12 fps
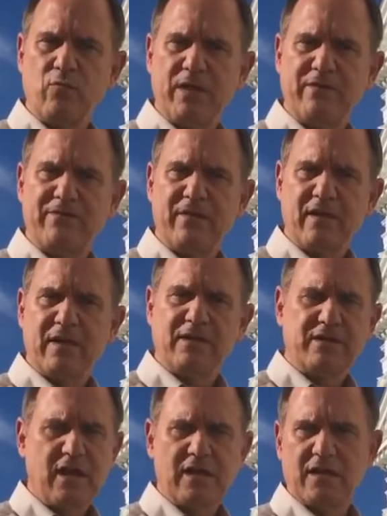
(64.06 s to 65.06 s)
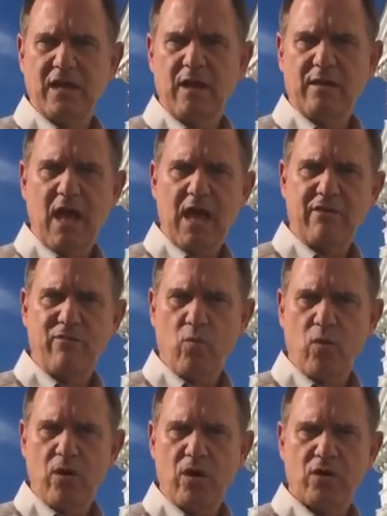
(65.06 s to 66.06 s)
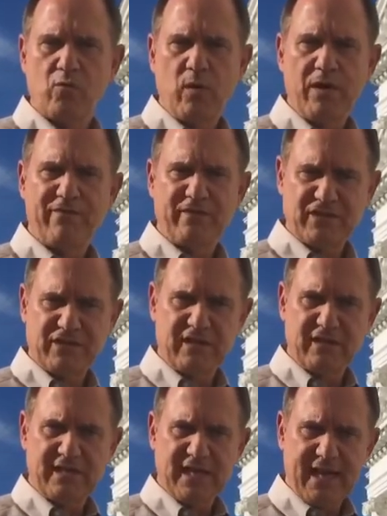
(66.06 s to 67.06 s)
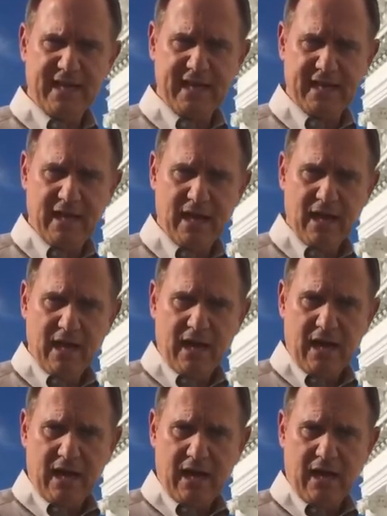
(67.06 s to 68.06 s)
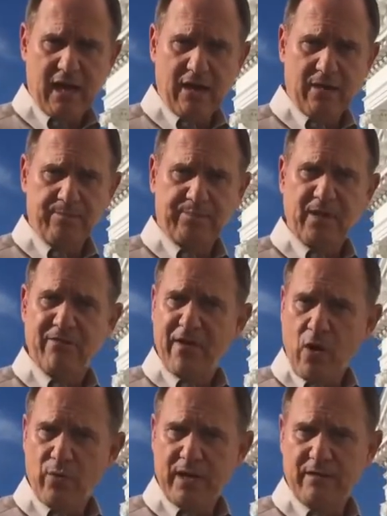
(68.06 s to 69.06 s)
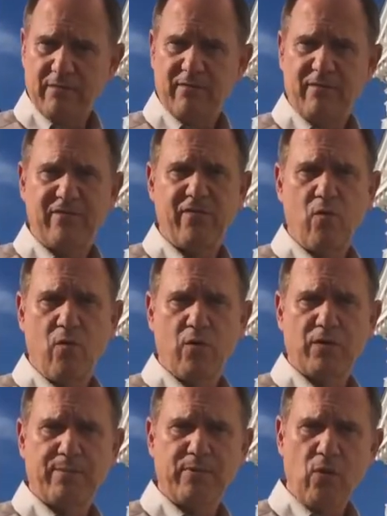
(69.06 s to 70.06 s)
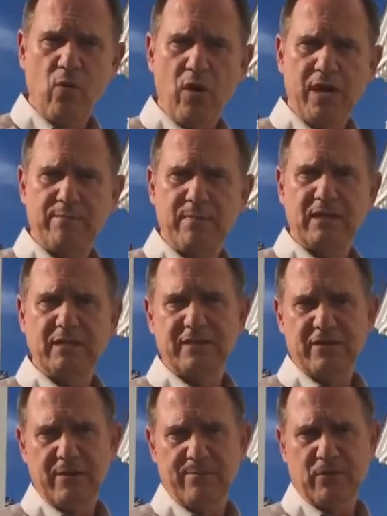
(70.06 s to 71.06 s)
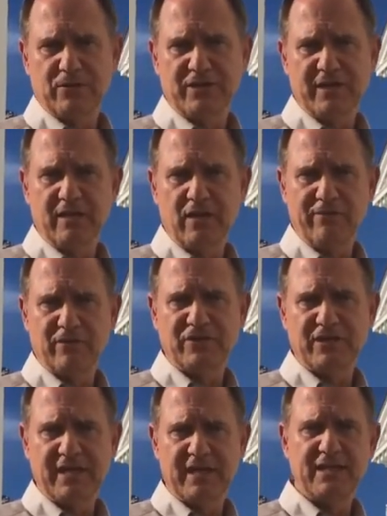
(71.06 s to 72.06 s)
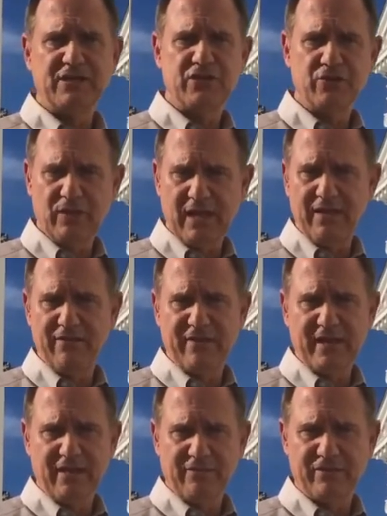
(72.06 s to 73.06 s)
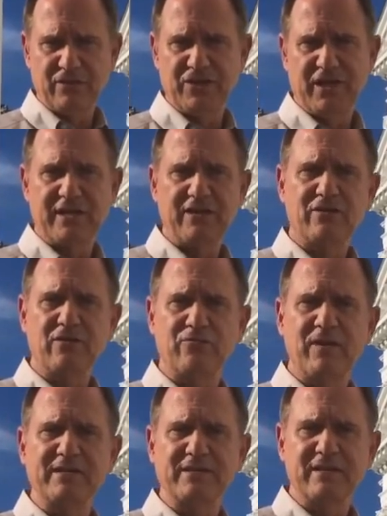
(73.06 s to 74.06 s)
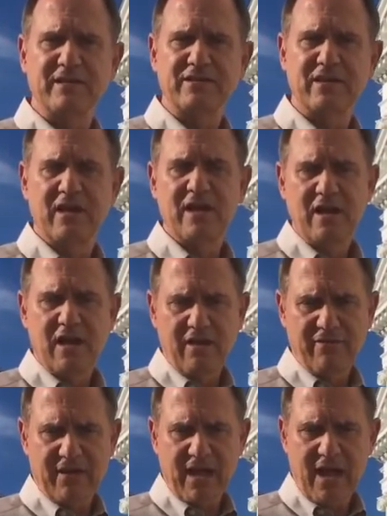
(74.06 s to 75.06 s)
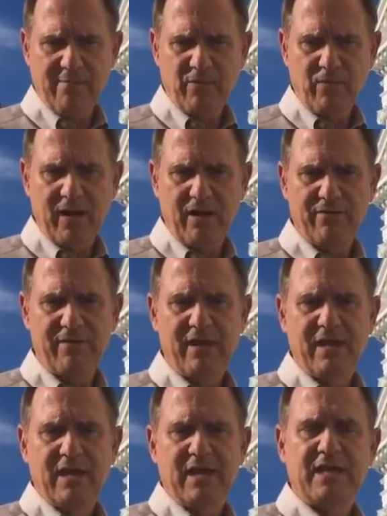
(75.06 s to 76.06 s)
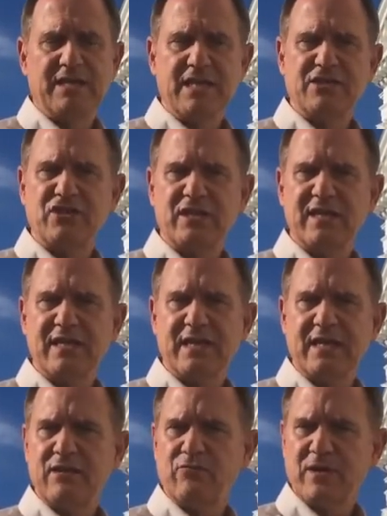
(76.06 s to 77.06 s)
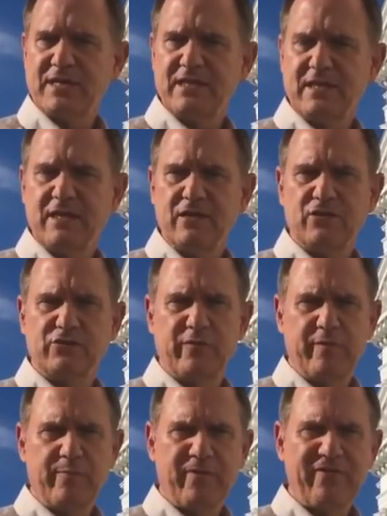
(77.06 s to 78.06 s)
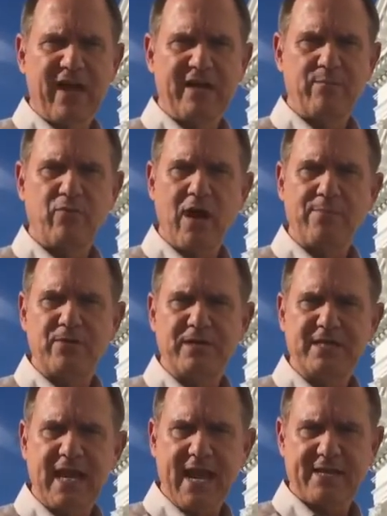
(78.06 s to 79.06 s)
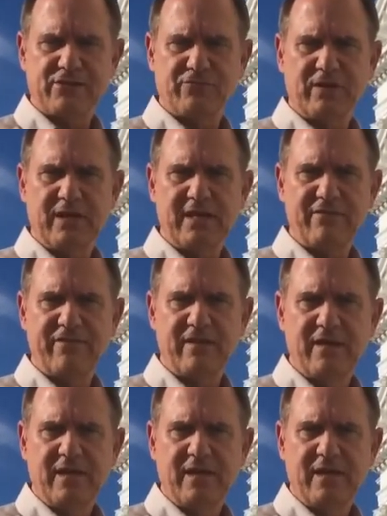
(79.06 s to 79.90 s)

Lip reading: we've done a lot of work with facilitating voting for deployed military personnel overseas who live in Virginia and are residents of the Commonwealth. Additionally, in recent years, we've provided property tax relief